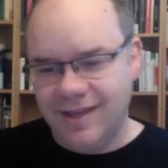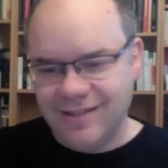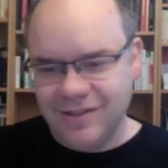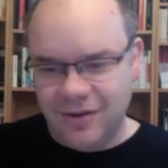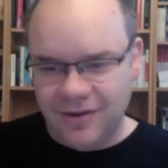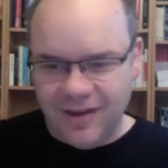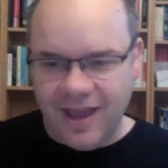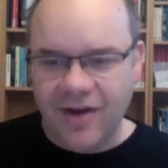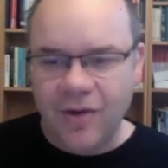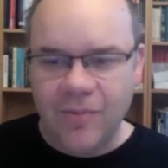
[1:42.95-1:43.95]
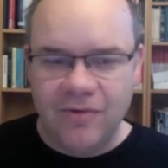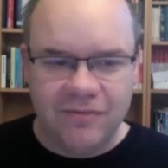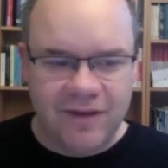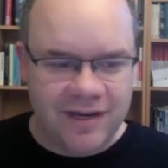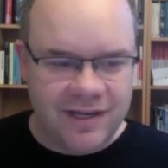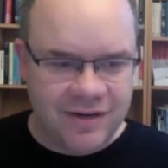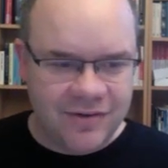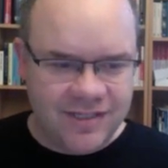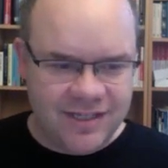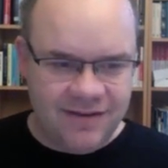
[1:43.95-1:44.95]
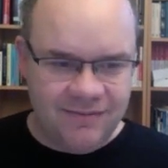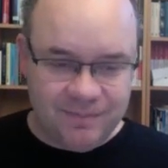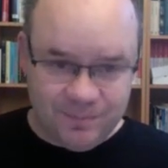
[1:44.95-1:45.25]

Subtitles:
So I hope you will find it interesting.